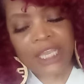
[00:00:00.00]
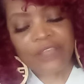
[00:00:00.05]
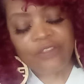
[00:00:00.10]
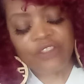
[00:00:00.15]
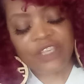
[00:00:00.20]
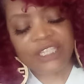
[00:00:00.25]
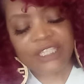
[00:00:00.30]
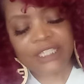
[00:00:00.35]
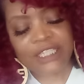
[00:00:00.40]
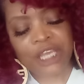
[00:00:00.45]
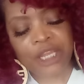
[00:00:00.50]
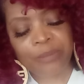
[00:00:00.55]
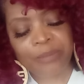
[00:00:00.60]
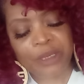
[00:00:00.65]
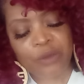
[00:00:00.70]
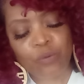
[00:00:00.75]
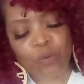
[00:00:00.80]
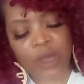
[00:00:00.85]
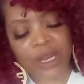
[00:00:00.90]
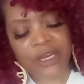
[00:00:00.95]
This is going to
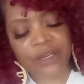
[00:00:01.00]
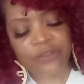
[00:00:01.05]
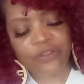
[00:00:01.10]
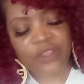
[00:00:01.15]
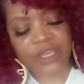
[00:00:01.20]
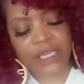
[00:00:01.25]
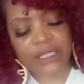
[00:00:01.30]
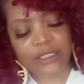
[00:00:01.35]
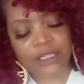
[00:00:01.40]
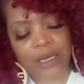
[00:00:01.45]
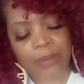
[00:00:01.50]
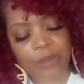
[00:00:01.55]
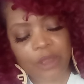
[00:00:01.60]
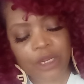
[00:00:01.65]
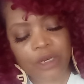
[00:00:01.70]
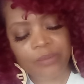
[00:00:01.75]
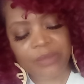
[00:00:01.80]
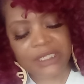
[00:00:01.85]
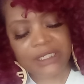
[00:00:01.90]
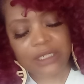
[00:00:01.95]
be one of the things that I'm
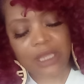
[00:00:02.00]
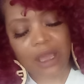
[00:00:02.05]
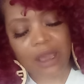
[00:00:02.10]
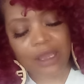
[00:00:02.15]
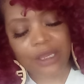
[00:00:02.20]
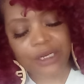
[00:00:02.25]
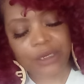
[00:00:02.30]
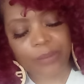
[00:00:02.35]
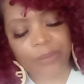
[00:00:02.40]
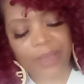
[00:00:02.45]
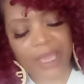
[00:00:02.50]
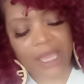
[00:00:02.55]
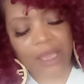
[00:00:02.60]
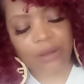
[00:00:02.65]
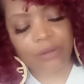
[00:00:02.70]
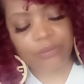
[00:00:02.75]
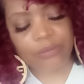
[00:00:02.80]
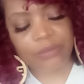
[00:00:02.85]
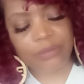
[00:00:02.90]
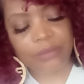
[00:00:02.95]
going to be talking
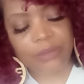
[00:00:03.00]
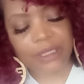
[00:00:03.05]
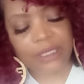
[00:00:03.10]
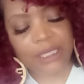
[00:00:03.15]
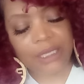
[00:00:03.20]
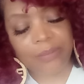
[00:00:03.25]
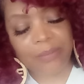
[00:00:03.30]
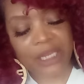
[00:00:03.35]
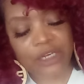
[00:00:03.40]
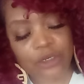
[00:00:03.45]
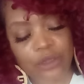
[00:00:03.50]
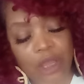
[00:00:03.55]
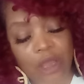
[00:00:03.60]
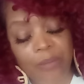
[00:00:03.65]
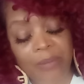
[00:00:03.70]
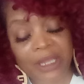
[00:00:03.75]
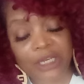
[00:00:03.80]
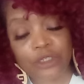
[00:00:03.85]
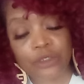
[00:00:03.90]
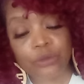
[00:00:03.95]
about
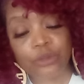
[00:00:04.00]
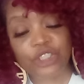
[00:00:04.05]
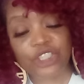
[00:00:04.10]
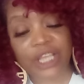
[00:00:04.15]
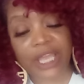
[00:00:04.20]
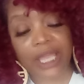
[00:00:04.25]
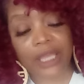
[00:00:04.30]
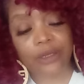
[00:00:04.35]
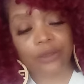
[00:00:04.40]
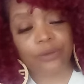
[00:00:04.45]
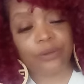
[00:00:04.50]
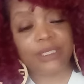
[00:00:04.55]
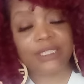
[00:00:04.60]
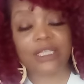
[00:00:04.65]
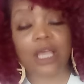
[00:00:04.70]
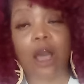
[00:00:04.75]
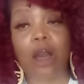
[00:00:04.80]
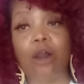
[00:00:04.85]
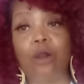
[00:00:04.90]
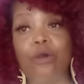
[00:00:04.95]
on my new channel.
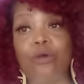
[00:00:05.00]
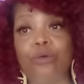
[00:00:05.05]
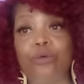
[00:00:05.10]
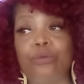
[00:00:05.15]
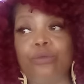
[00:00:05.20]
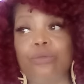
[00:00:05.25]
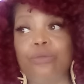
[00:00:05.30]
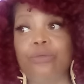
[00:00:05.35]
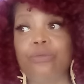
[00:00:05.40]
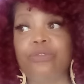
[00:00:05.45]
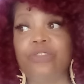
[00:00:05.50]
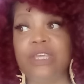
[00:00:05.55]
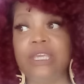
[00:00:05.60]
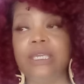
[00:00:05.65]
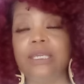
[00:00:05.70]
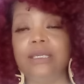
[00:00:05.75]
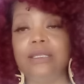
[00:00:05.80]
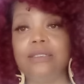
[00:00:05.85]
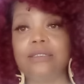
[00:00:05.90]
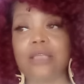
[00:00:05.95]
It's all
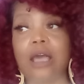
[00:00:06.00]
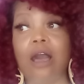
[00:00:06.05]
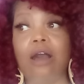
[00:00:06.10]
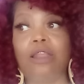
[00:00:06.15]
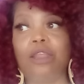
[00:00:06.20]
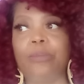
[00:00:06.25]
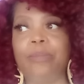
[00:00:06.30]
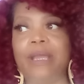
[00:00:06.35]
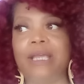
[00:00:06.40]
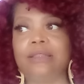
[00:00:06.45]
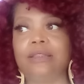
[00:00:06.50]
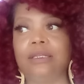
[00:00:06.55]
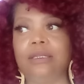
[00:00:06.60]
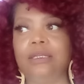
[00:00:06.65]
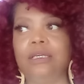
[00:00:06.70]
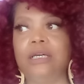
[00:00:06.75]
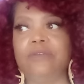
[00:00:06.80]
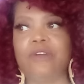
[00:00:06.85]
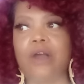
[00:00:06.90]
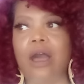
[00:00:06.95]
things, all about the
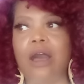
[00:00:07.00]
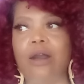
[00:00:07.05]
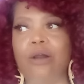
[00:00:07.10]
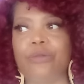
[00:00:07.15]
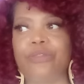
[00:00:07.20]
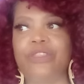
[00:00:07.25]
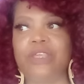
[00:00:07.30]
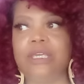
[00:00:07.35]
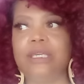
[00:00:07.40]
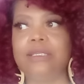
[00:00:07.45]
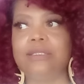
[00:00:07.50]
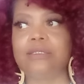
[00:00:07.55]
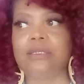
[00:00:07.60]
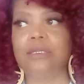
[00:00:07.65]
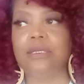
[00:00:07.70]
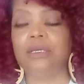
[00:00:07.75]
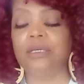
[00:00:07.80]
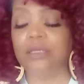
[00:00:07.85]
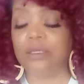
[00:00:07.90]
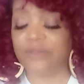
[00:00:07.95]
love, or all things
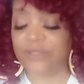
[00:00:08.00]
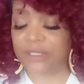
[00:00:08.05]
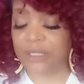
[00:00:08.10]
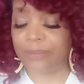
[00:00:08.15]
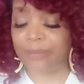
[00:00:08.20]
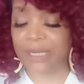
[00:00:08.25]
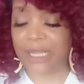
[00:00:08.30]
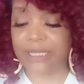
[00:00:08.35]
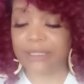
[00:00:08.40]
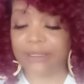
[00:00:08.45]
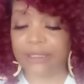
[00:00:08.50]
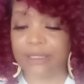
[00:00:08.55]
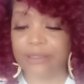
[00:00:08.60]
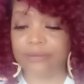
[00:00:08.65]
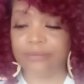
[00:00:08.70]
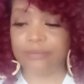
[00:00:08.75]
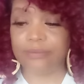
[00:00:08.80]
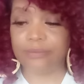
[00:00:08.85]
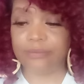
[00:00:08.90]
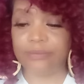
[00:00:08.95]
love, something like that.
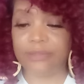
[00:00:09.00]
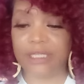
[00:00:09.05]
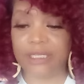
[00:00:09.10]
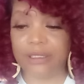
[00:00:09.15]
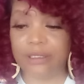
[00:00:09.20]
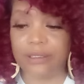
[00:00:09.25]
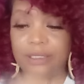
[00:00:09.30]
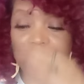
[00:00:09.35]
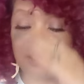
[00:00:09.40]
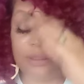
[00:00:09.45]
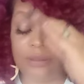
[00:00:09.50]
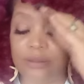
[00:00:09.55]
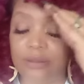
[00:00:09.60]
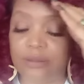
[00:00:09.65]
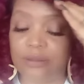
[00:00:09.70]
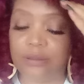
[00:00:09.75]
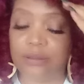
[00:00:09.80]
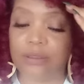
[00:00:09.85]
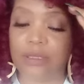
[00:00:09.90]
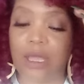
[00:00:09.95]

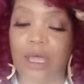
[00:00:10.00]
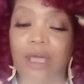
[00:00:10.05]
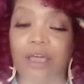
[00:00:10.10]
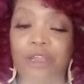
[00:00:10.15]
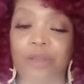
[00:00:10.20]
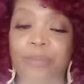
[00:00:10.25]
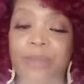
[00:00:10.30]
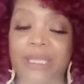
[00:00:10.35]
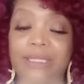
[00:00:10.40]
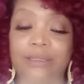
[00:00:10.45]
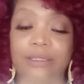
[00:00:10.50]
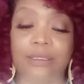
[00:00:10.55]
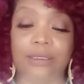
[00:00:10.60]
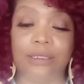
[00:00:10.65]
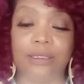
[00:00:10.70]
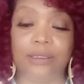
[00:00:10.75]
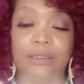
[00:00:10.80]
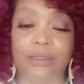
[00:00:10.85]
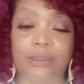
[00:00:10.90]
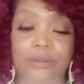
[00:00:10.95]
All about the
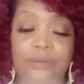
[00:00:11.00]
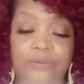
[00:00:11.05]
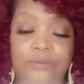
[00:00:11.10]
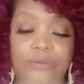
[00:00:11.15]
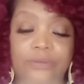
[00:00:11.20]
love.